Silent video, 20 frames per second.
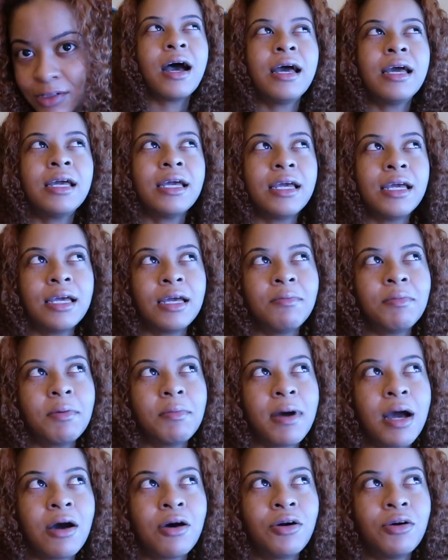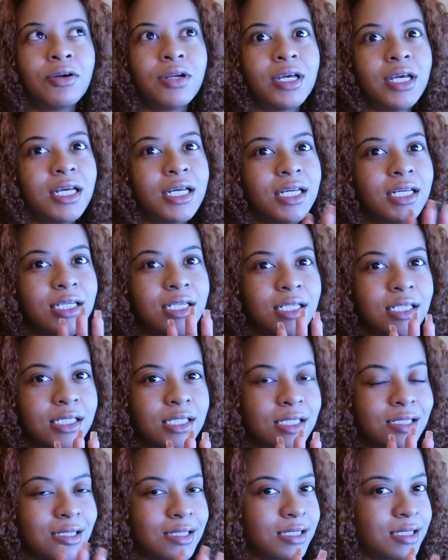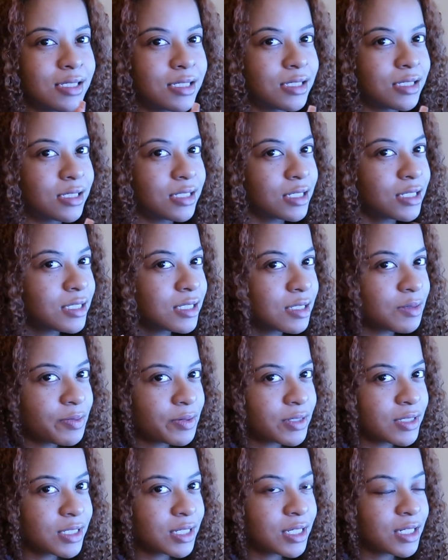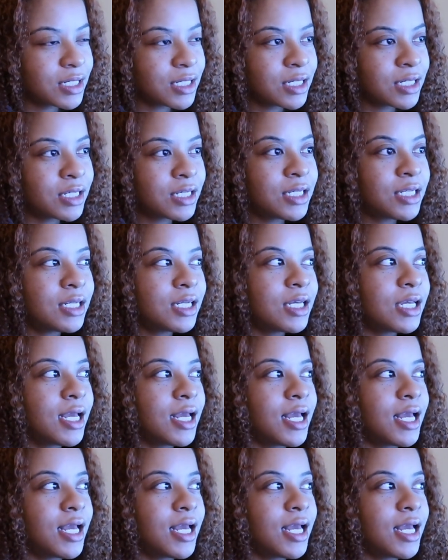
I am about 60% done.